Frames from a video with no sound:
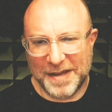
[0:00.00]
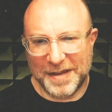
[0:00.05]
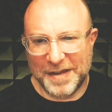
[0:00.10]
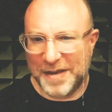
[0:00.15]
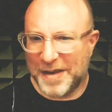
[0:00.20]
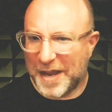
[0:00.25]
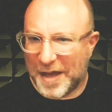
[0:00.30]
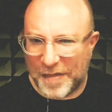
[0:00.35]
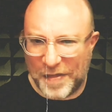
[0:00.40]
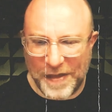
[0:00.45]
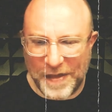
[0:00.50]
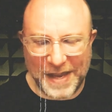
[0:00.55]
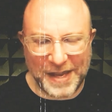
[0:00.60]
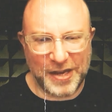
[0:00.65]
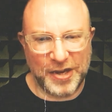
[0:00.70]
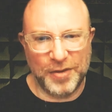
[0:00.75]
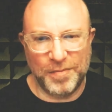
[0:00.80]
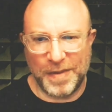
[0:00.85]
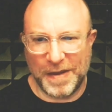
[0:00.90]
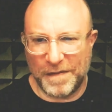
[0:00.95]

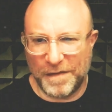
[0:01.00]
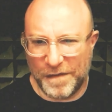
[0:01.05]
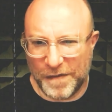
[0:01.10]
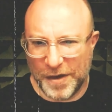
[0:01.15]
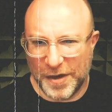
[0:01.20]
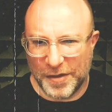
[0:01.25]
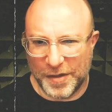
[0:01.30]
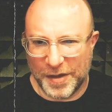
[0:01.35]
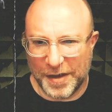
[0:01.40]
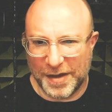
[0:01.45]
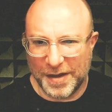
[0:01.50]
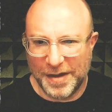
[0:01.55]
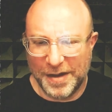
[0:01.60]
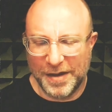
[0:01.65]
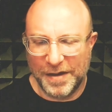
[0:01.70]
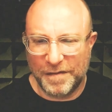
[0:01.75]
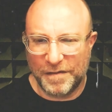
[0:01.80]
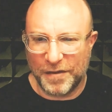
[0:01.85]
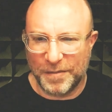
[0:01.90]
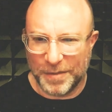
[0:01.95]
Nothing could be further
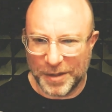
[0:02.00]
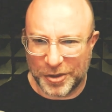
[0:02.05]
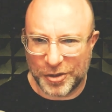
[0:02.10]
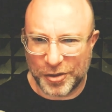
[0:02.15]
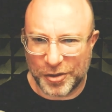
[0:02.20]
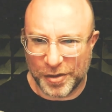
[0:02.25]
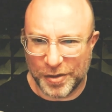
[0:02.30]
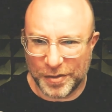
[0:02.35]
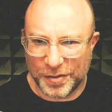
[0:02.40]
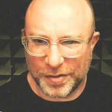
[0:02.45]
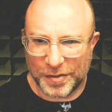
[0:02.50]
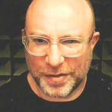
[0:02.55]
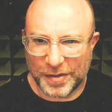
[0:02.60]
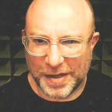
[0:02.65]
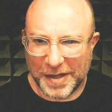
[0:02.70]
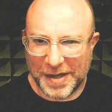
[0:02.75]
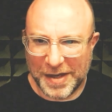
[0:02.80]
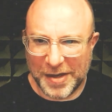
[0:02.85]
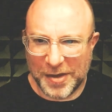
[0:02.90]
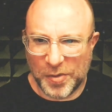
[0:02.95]
from the truth.
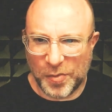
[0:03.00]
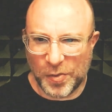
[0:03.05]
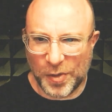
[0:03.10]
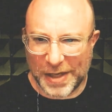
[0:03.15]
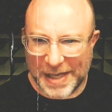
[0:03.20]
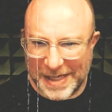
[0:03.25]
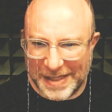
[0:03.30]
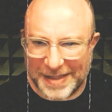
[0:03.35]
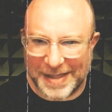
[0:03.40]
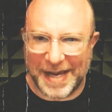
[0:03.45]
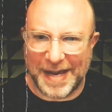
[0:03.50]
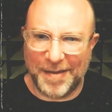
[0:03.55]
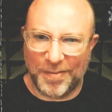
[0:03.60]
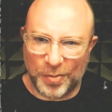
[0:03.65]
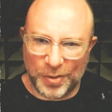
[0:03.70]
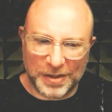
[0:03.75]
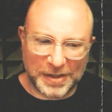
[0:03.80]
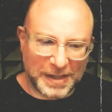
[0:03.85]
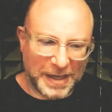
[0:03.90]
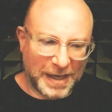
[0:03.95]
What he
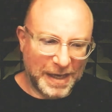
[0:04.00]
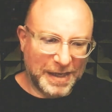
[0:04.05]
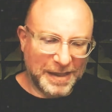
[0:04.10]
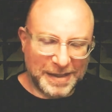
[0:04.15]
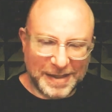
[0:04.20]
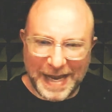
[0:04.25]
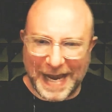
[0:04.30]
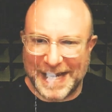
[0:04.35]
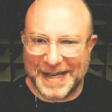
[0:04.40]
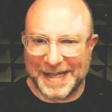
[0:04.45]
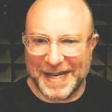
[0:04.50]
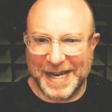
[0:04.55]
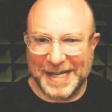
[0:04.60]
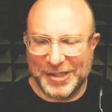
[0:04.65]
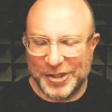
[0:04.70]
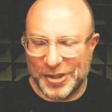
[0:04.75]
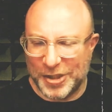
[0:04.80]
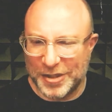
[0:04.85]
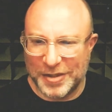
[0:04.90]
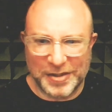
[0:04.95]
did was take
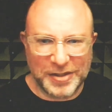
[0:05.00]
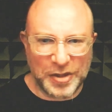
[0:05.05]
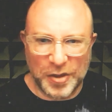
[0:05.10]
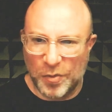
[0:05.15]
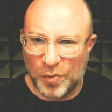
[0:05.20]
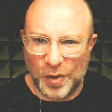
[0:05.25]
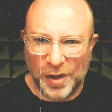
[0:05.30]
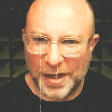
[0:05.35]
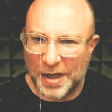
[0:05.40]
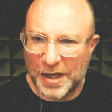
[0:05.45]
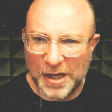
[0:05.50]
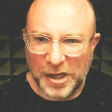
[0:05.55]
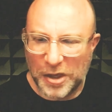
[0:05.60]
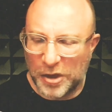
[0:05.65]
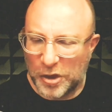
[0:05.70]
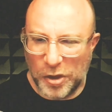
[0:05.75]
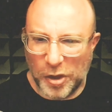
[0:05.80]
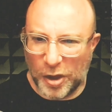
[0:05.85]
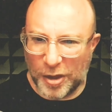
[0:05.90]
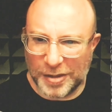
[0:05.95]
nations that were
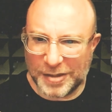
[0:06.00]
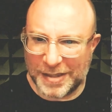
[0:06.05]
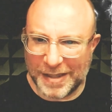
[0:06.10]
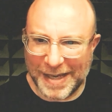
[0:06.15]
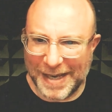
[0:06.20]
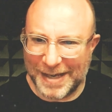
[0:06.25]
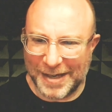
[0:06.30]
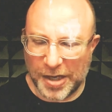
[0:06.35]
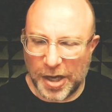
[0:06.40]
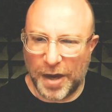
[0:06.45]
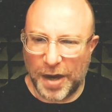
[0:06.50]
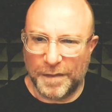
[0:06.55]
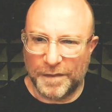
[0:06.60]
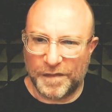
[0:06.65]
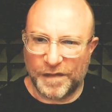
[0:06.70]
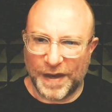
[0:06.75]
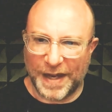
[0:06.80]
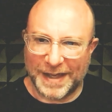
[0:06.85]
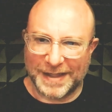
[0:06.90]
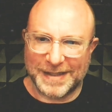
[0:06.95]
not in
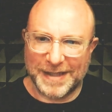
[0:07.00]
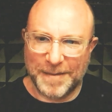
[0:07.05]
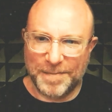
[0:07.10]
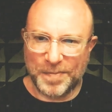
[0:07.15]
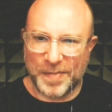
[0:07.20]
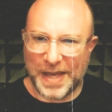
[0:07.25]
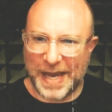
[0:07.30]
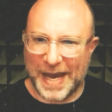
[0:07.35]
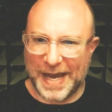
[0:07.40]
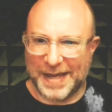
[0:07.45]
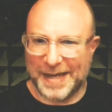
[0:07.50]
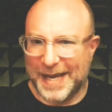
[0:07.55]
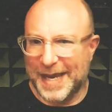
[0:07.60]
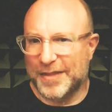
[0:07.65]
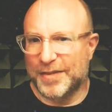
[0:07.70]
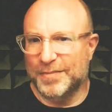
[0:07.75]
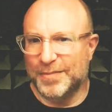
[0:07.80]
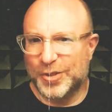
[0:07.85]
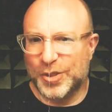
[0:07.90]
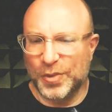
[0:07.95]
conflict and
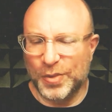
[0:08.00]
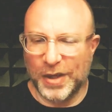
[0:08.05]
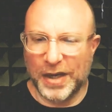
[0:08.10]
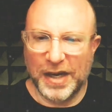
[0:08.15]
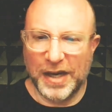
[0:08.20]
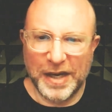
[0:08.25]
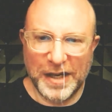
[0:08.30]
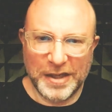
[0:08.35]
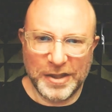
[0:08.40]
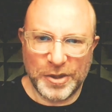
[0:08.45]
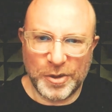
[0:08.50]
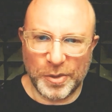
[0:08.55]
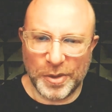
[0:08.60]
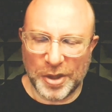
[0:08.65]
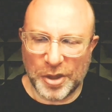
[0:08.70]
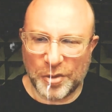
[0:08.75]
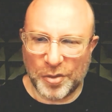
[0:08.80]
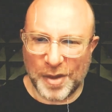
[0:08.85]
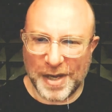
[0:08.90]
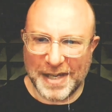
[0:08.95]
get them to
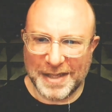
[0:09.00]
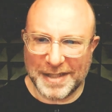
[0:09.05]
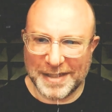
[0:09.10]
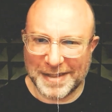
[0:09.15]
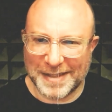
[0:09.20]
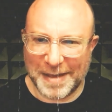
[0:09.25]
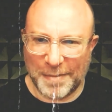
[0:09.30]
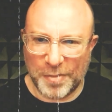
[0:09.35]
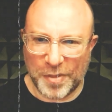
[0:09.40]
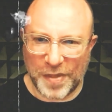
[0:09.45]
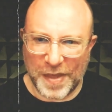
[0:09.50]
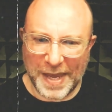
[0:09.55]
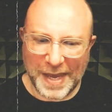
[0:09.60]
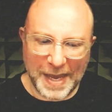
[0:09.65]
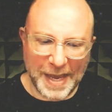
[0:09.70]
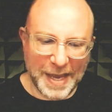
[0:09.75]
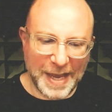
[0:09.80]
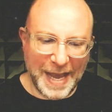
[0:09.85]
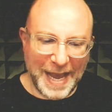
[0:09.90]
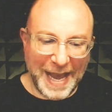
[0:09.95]
agree to
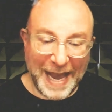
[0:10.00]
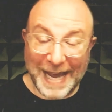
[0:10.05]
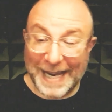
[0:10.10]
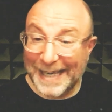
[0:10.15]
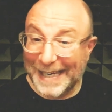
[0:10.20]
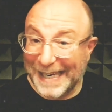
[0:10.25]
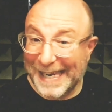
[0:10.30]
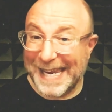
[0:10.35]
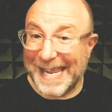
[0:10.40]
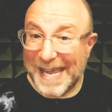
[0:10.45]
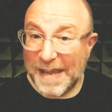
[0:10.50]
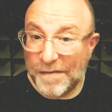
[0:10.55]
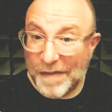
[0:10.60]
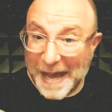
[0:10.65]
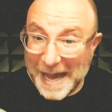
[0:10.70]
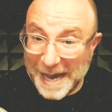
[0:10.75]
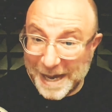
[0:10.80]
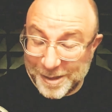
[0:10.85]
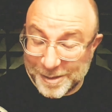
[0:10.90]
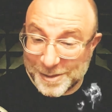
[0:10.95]
something and leave
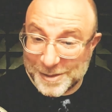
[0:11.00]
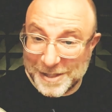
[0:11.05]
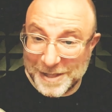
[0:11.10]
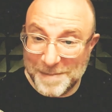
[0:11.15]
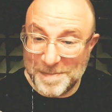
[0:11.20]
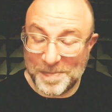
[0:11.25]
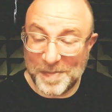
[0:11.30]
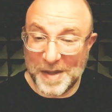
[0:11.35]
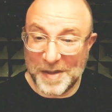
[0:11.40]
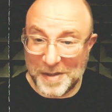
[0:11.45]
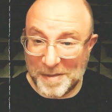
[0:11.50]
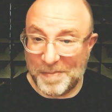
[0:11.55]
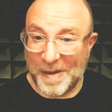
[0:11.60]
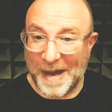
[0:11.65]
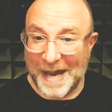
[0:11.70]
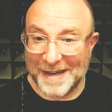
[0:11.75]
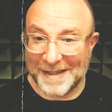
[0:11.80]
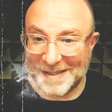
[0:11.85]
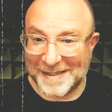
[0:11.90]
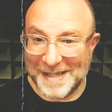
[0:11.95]
out the
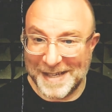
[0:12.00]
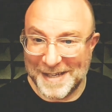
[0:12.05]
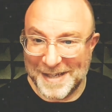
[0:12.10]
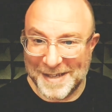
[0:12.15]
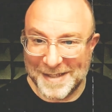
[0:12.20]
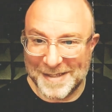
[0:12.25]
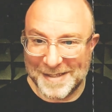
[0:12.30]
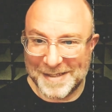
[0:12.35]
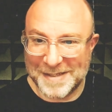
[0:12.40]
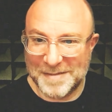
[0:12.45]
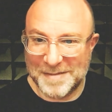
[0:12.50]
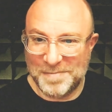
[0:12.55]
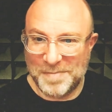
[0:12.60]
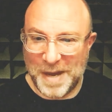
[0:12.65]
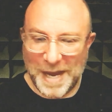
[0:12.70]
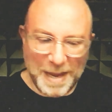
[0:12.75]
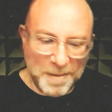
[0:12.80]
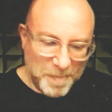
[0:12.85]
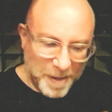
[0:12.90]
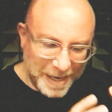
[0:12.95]
Palestinians.
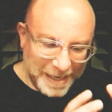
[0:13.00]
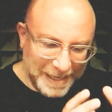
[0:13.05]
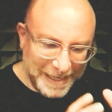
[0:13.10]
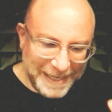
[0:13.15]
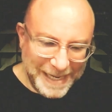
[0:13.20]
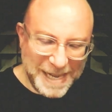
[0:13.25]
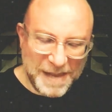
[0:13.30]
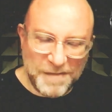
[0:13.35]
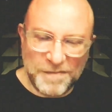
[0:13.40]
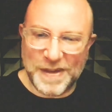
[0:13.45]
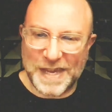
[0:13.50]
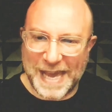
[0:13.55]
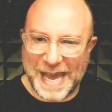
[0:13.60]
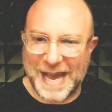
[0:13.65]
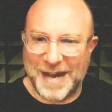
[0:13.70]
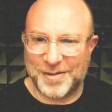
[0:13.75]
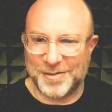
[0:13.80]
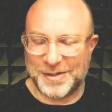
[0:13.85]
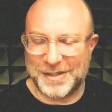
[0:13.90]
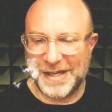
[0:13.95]
By leaving
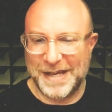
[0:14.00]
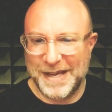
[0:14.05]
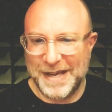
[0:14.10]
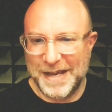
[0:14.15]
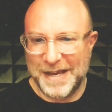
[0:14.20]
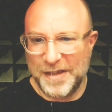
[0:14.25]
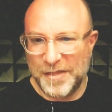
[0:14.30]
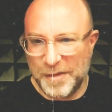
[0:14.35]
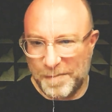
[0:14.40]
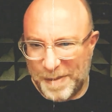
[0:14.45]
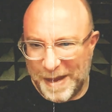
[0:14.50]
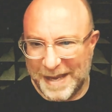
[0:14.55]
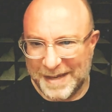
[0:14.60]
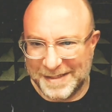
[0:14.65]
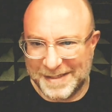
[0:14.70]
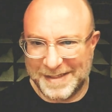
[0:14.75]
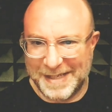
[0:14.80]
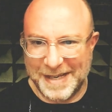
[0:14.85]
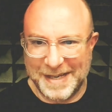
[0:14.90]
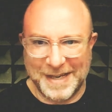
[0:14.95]
out the
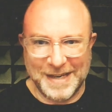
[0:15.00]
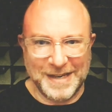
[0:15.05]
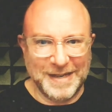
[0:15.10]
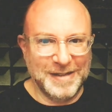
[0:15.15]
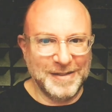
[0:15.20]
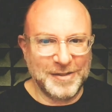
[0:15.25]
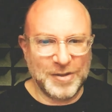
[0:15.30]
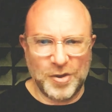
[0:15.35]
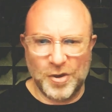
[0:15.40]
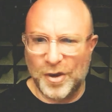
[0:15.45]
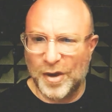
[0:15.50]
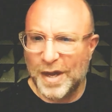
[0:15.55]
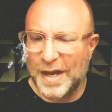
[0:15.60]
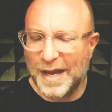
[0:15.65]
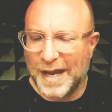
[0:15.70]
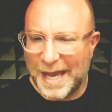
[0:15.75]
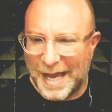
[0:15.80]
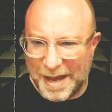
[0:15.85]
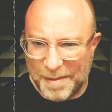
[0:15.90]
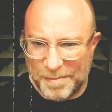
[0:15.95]
Palestinians or
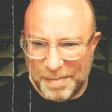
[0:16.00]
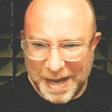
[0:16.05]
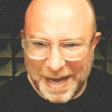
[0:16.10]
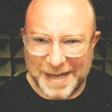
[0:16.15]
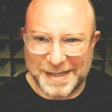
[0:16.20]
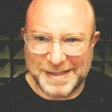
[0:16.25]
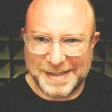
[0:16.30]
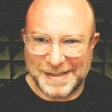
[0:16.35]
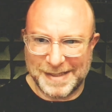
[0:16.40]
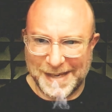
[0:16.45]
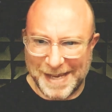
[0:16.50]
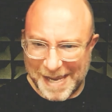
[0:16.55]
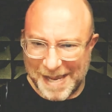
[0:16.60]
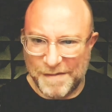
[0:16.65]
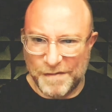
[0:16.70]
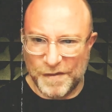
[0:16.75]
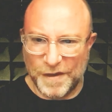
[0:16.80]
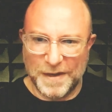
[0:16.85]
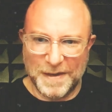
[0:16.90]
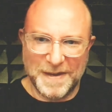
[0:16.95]
Hamas
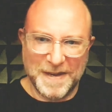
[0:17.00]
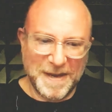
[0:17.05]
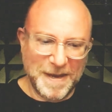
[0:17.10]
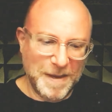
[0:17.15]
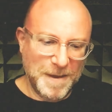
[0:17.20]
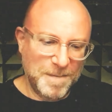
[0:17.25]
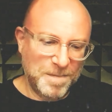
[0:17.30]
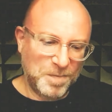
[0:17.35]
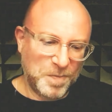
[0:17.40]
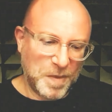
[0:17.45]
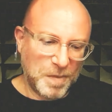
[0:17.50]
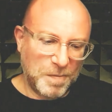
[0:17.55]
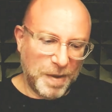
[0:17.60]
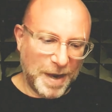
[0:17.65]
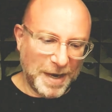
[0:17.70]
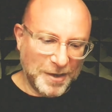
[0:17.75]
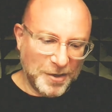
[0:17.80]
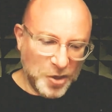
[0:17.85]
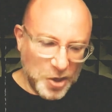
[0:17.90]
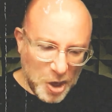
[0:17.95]
even,
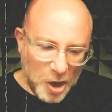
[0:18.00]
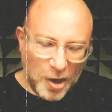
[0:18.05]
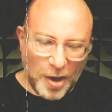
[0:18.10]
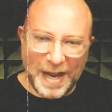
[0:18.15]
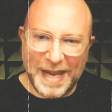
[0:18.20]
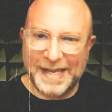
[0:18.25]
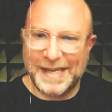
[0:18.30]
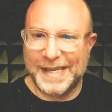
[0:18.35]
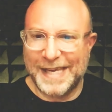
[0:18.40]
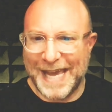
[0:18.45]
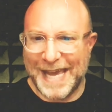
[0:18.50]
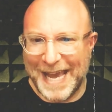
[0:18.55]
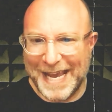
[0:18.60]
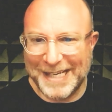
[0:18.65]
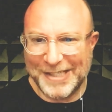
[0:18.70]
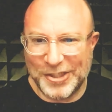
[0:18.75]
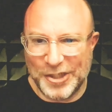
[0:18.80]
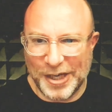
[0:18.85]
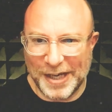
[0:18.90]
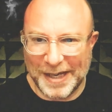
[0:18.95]
by not
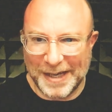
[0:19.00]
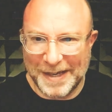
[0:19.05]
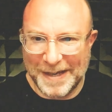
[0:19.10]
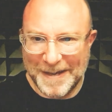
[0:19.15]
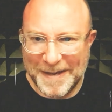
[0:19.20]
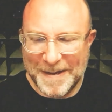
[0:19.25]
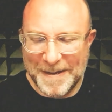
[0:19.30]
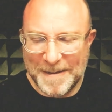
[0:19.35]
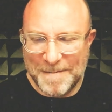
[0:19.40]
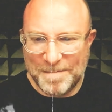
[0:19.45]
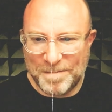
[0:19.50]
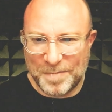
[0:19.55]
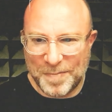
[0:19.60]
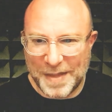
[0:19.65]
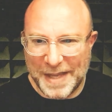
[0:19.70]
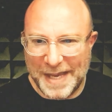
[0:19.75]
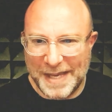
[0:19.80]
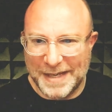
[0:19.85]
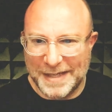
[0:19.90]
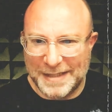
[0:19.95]
engaging
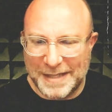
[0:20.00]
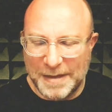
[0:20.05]
in a